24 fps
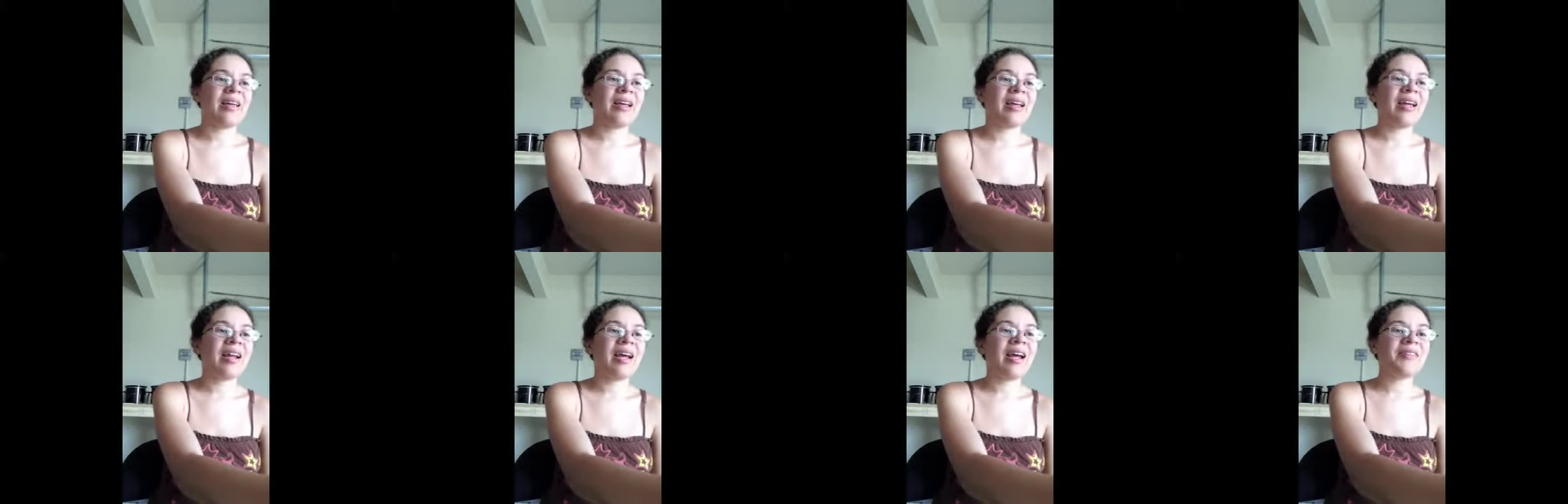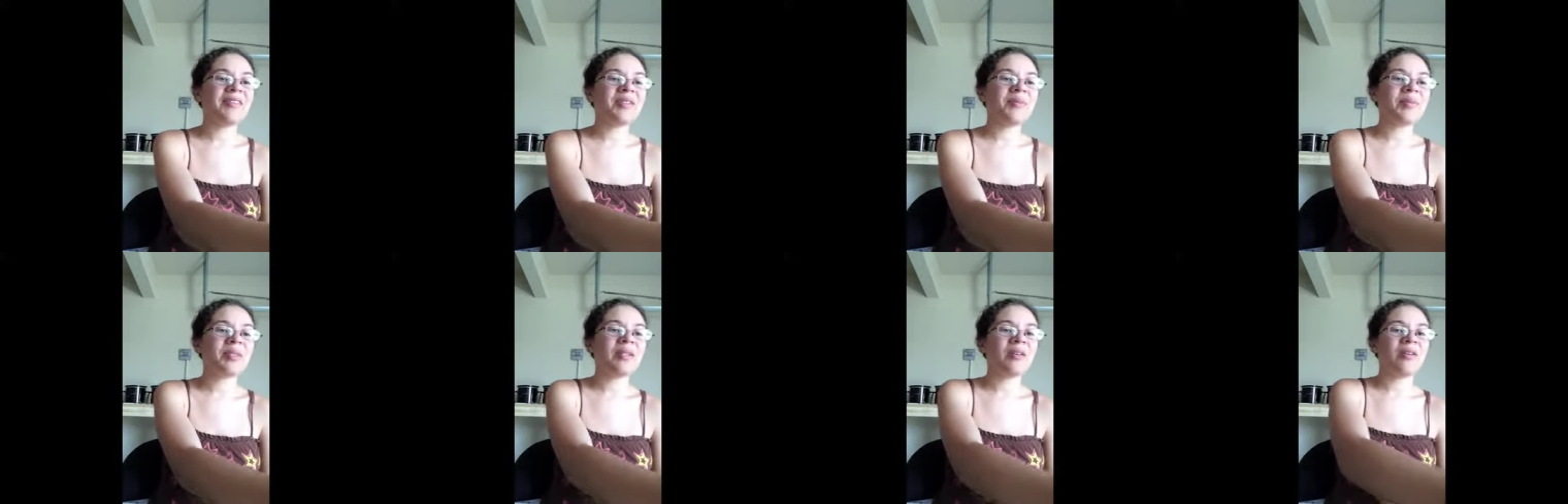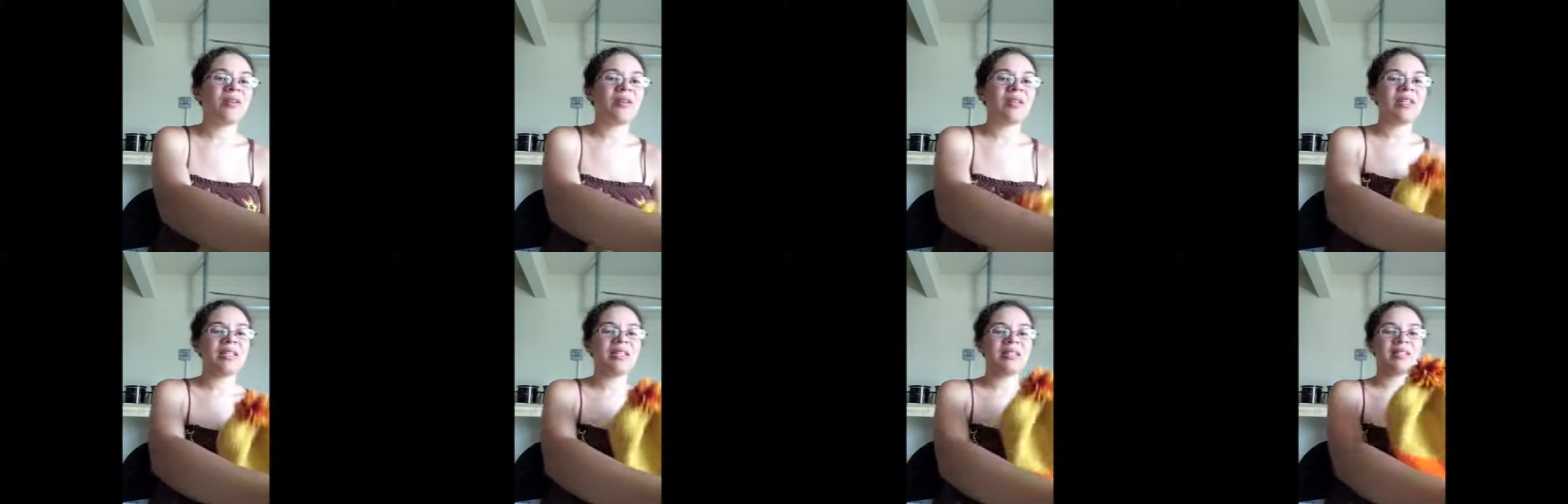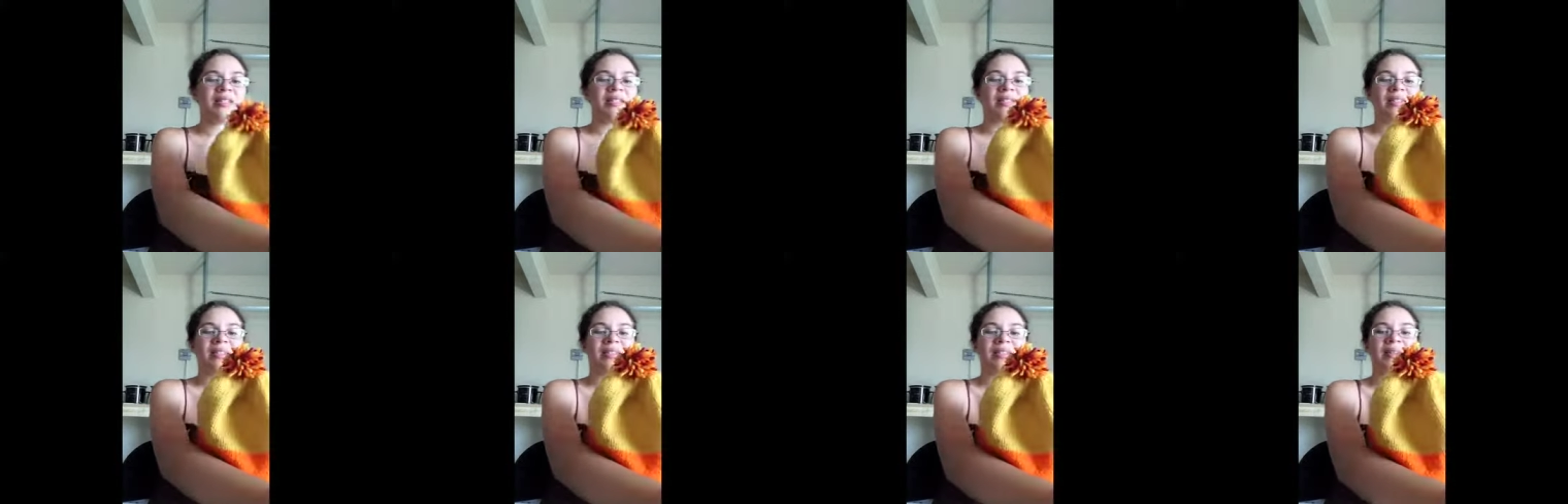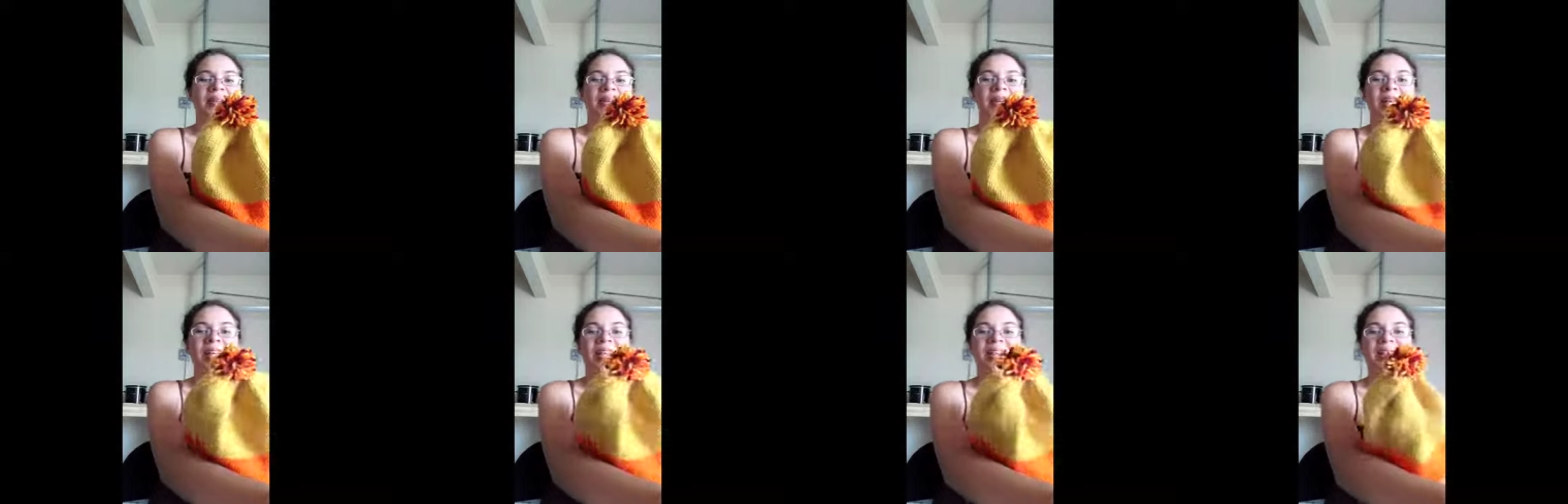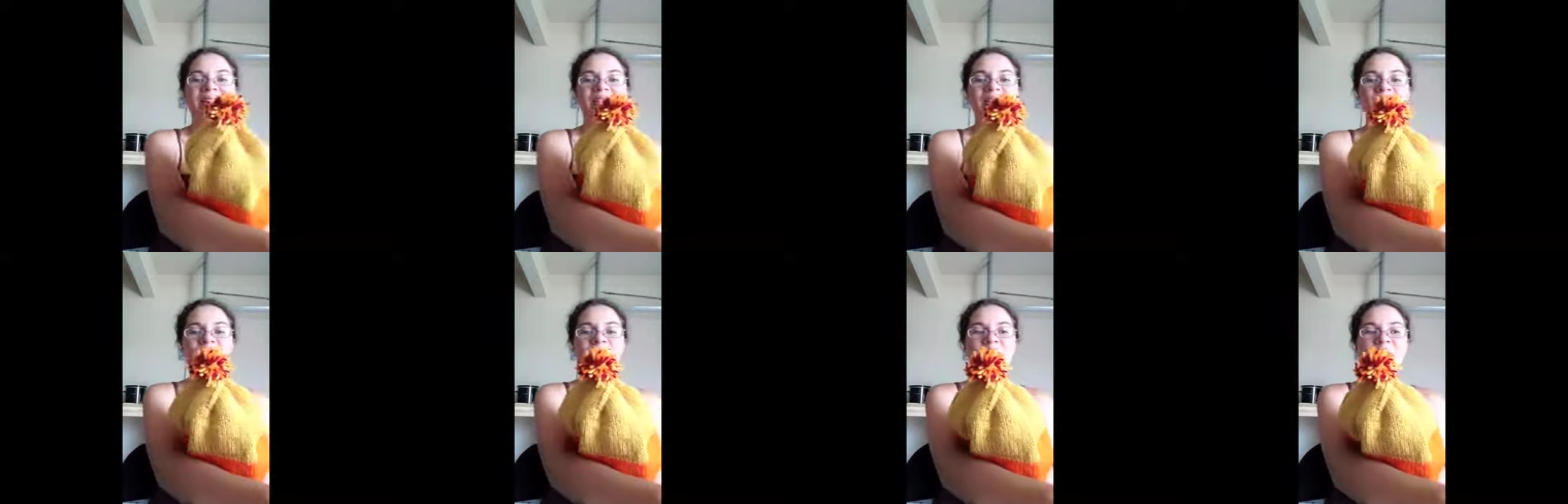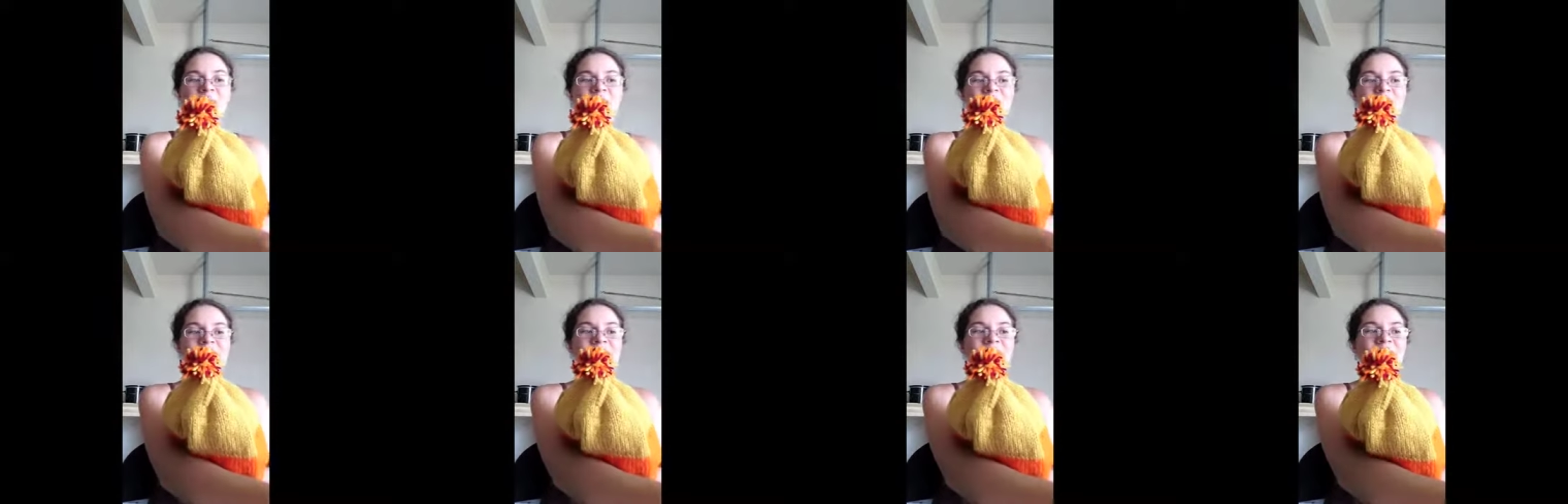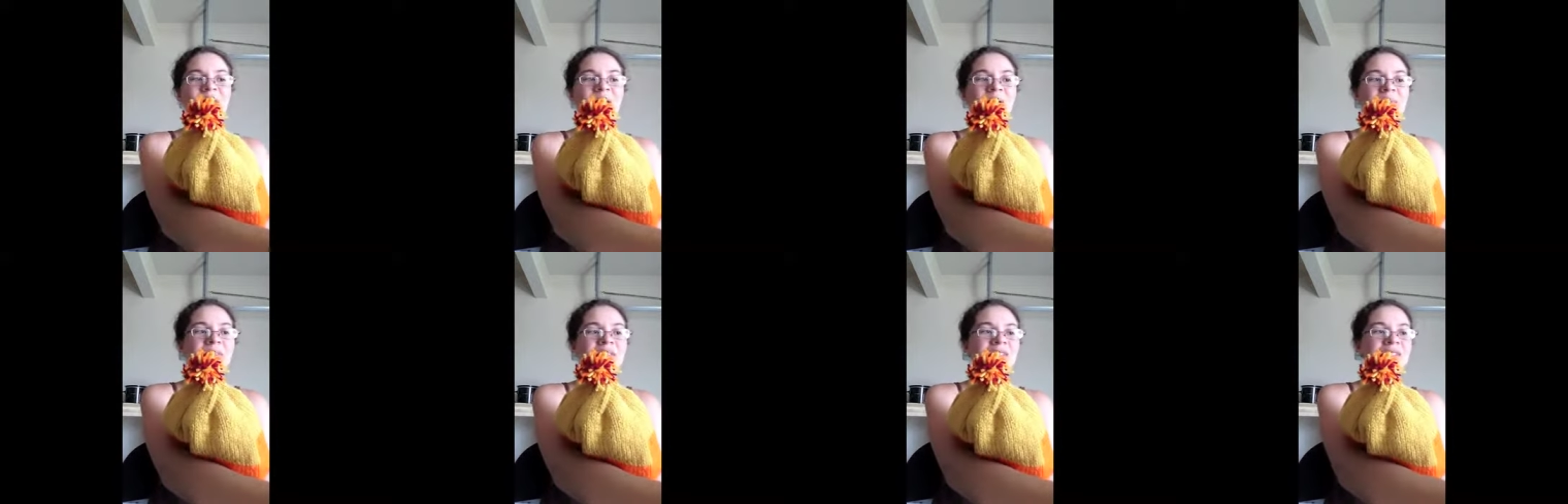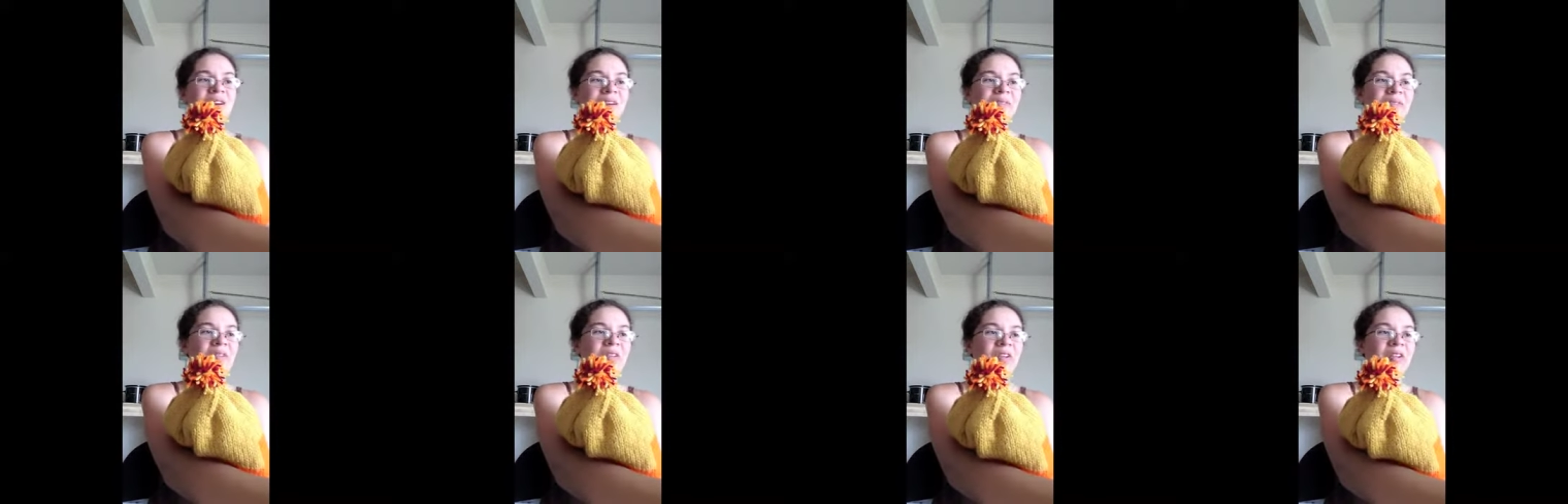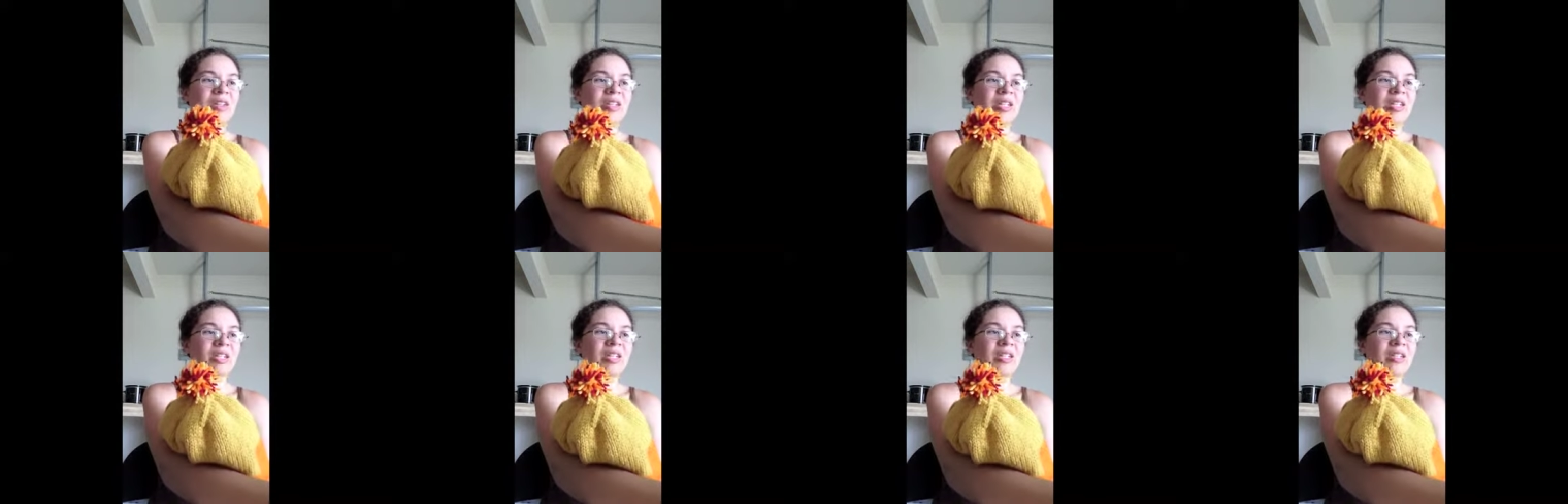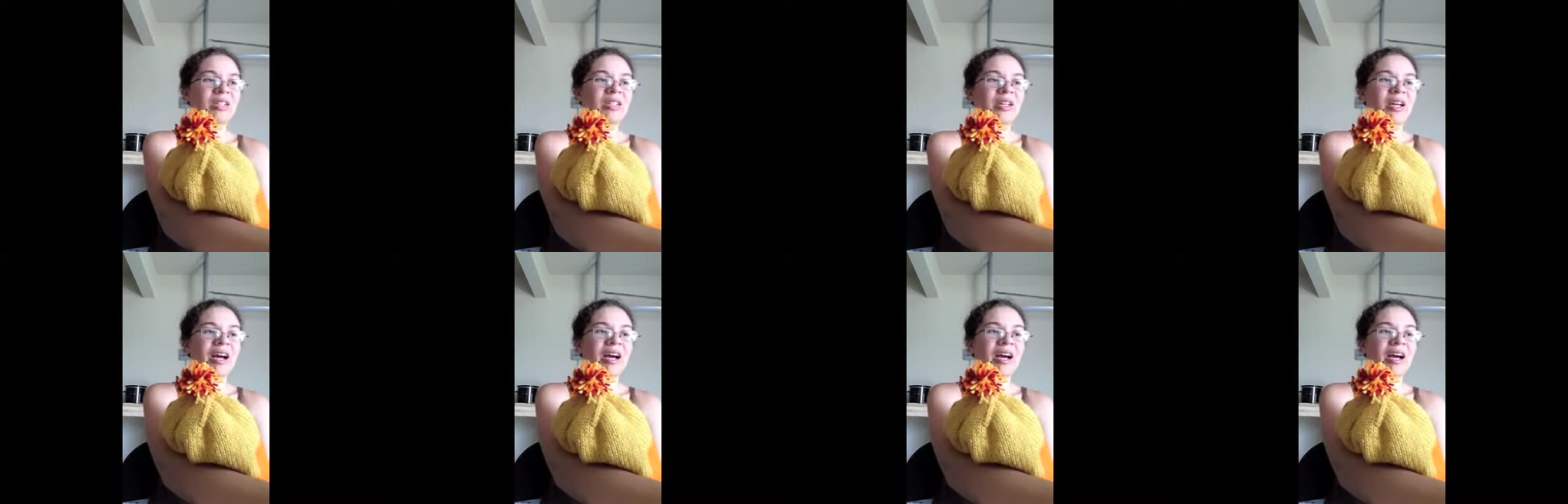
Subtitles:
And I have to be honest, this pom-pom is not very good.